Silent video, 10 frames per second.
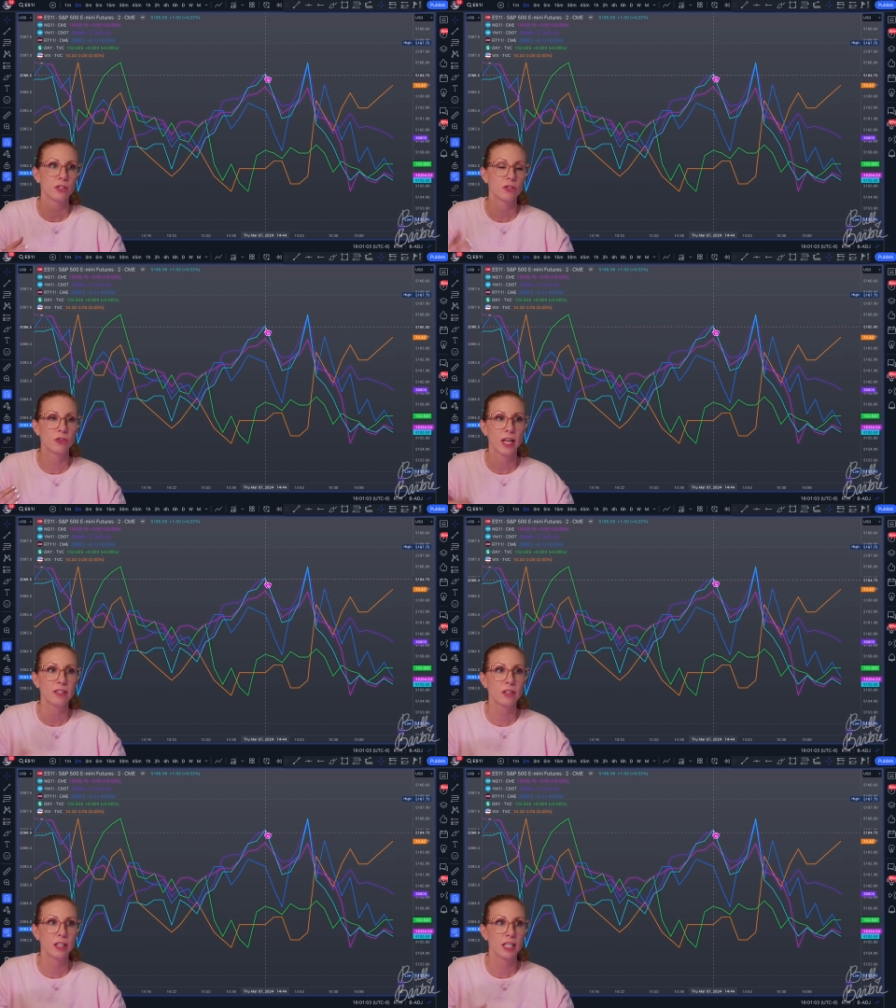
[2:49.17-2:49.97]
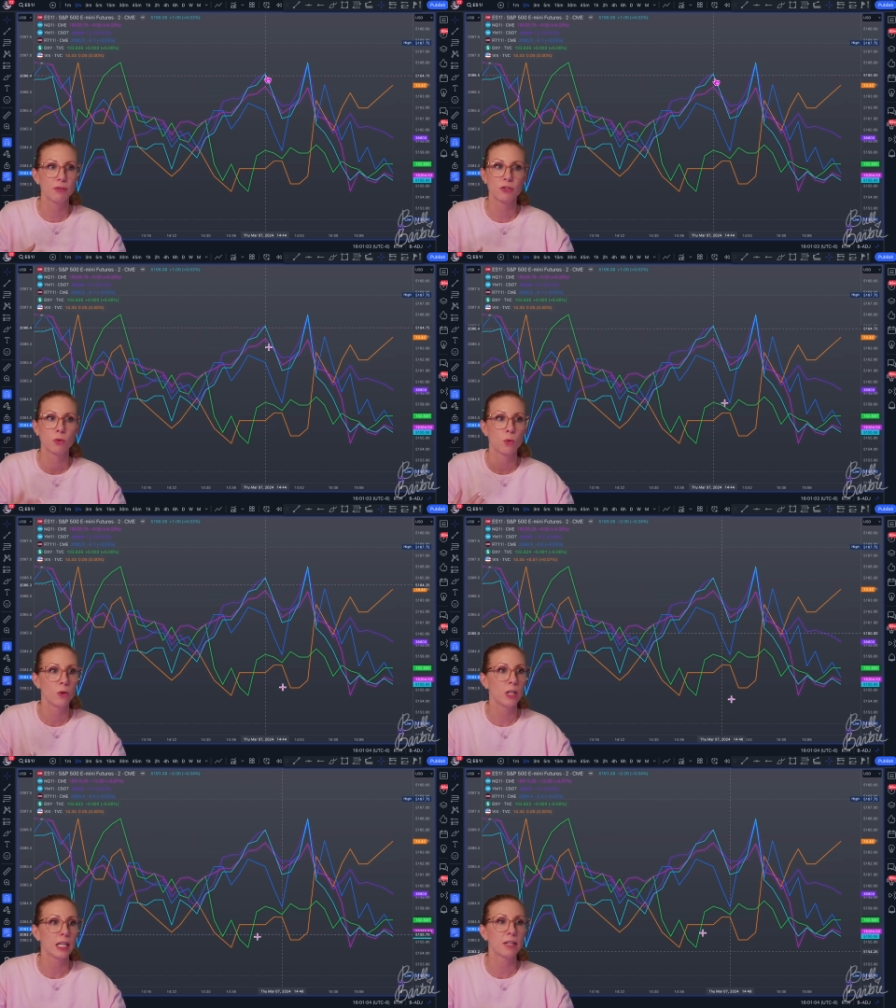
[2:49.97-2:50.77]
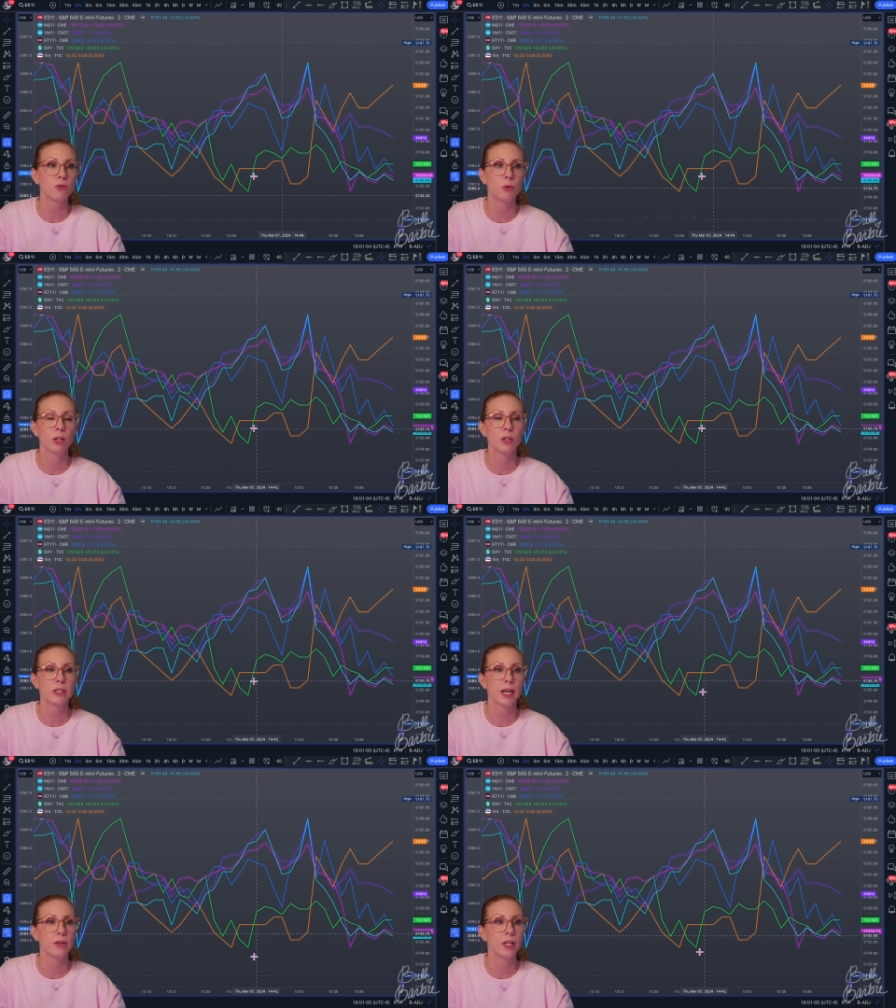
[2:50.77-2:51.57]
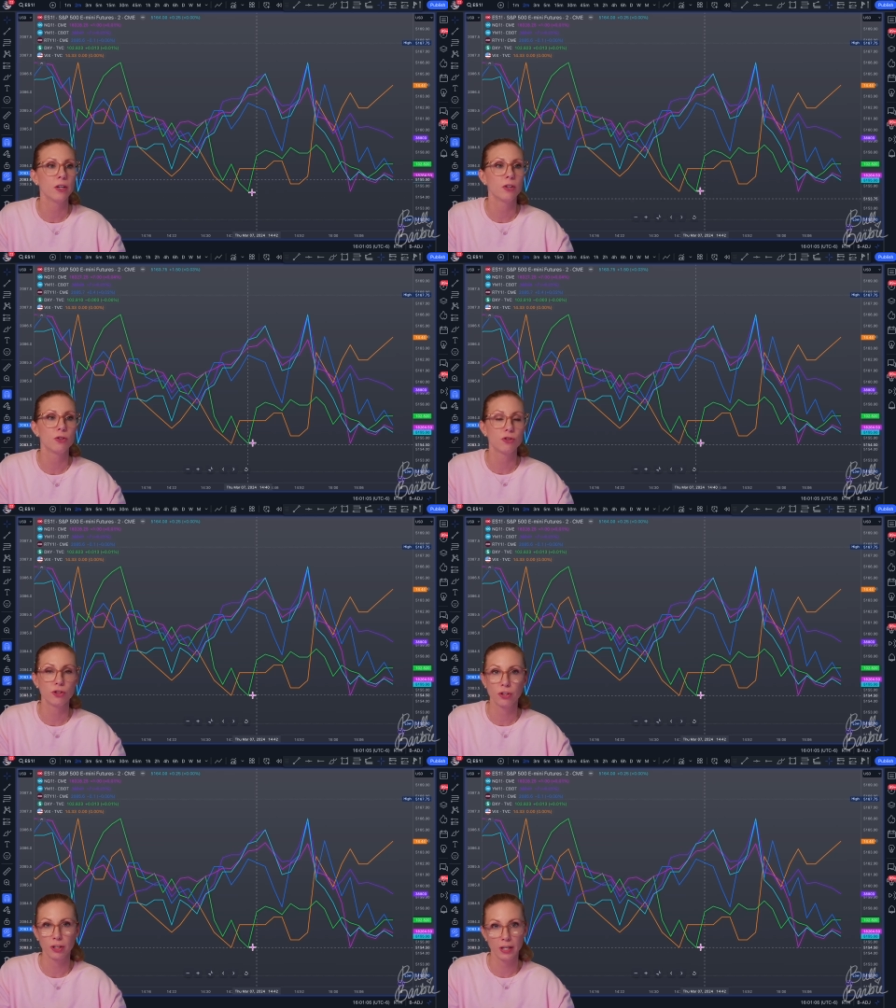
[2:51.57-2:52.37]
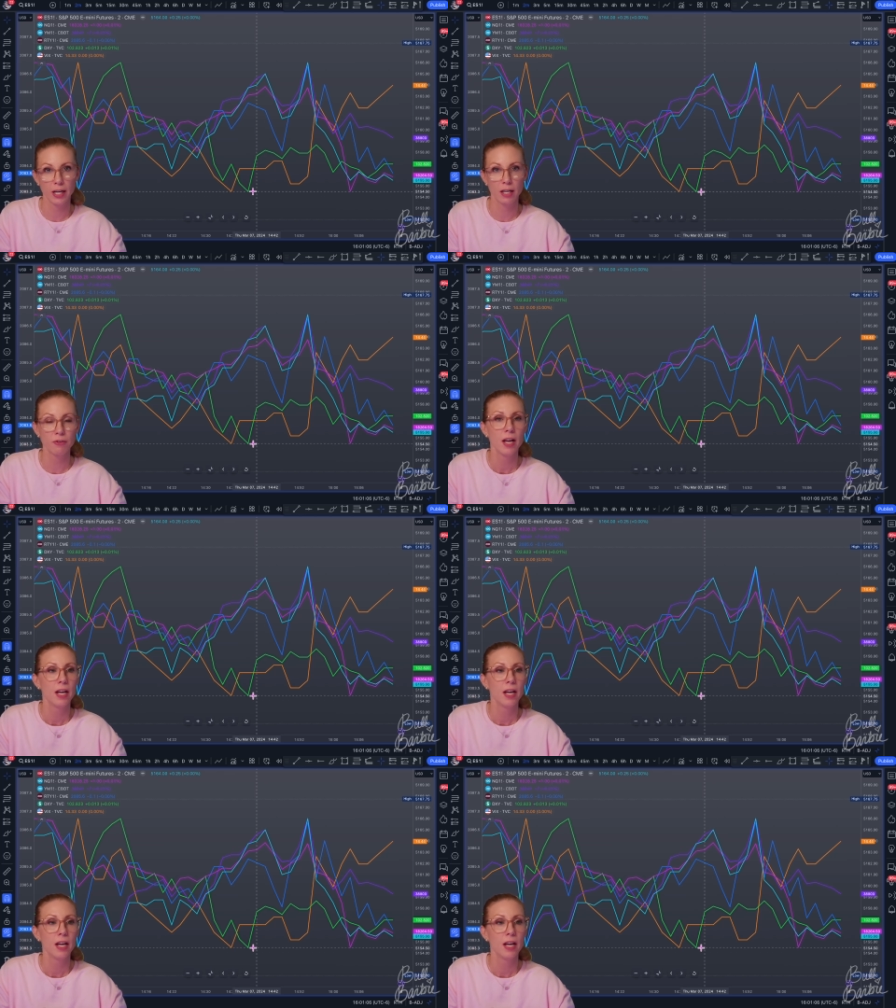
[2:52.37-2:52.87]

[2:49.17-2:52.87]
So that's gonna give us a warning. If we look down here, sure enough,